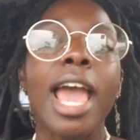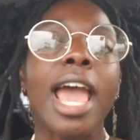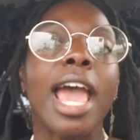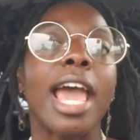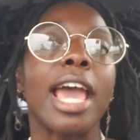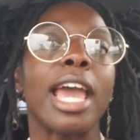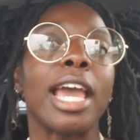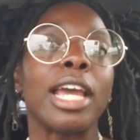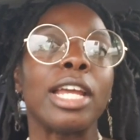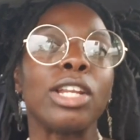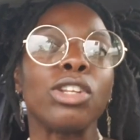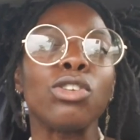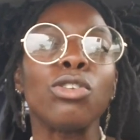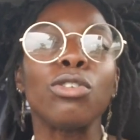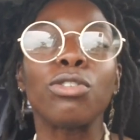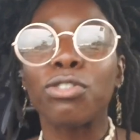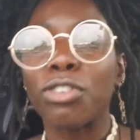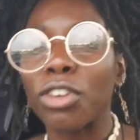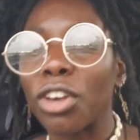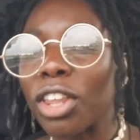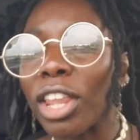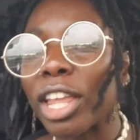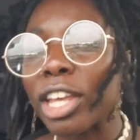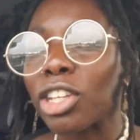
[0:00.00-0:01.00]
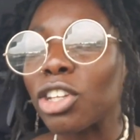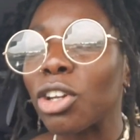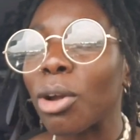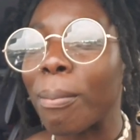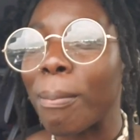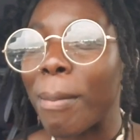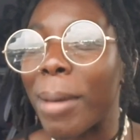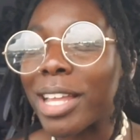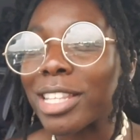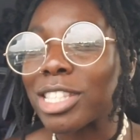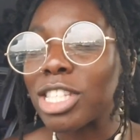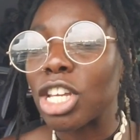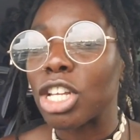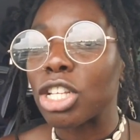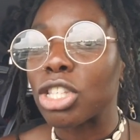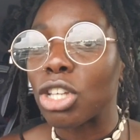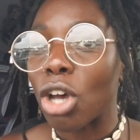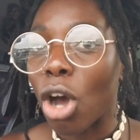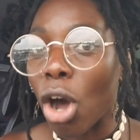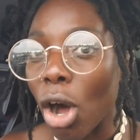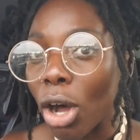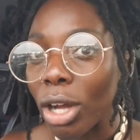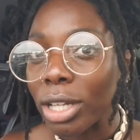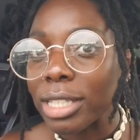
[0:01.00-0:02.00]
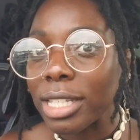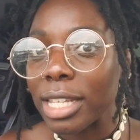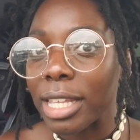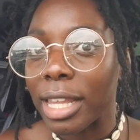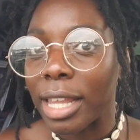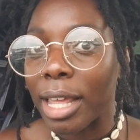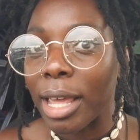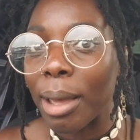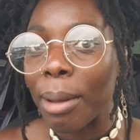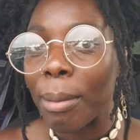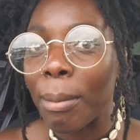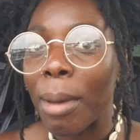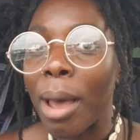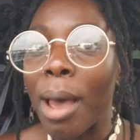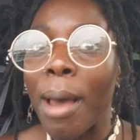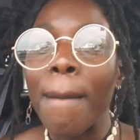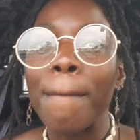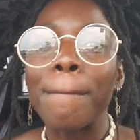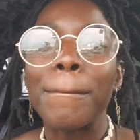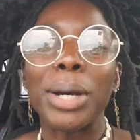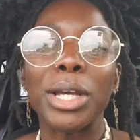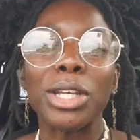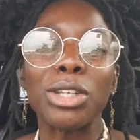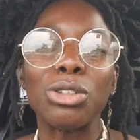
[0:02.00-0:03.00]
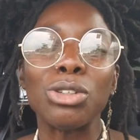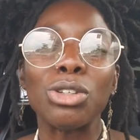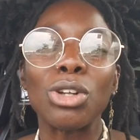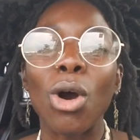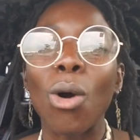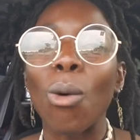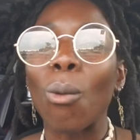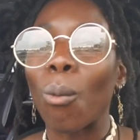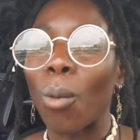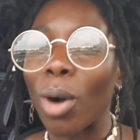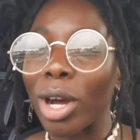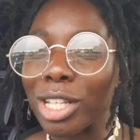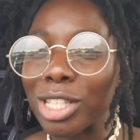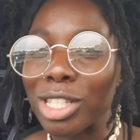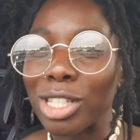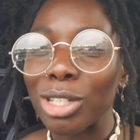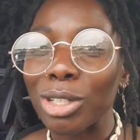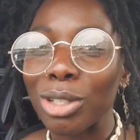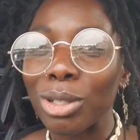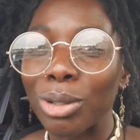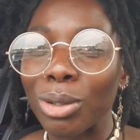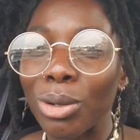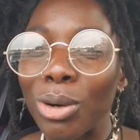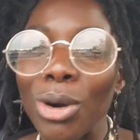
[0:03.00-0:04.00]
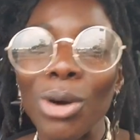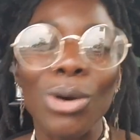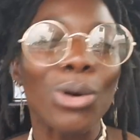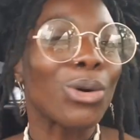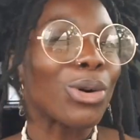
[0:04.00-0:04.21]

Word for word: and you feel like you're meant to talk to them, but you don't want to?